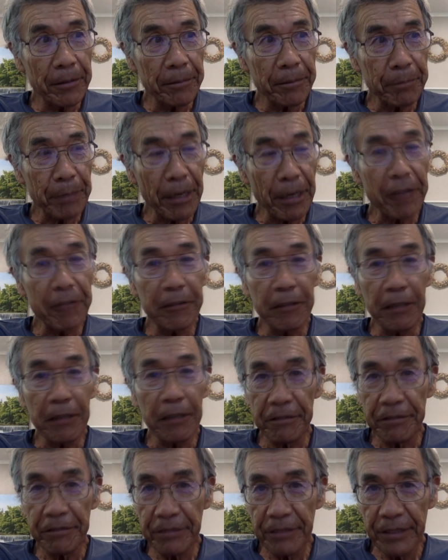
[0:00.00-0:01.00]
paragraphs
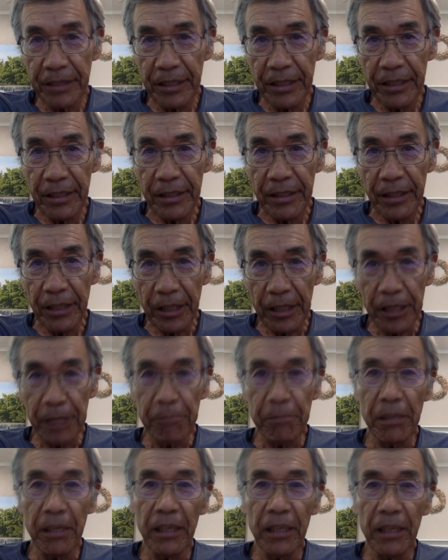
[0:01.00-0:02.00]

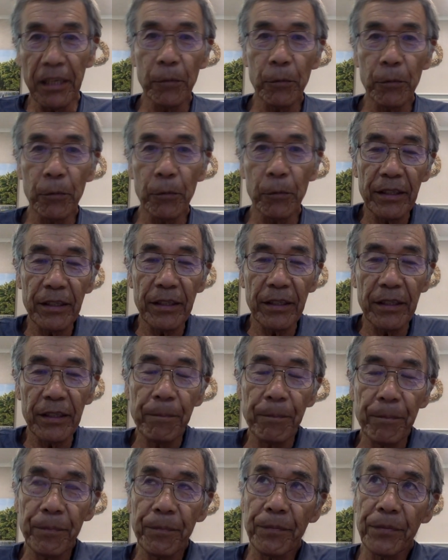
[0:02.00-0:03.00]
explaining what
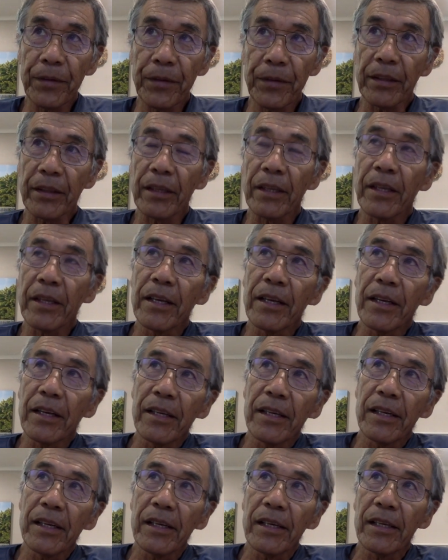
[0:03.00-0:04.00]
that
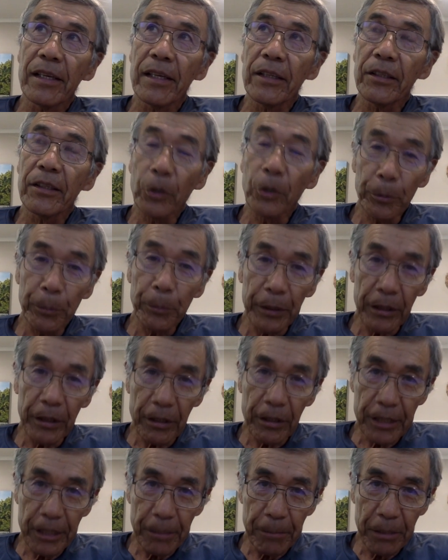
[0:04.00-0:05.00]
document
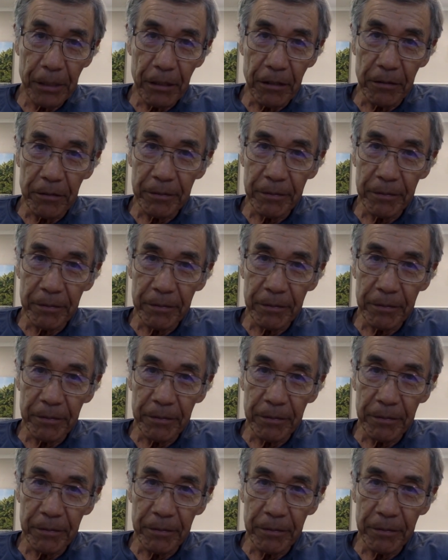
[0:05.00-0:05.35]
is about.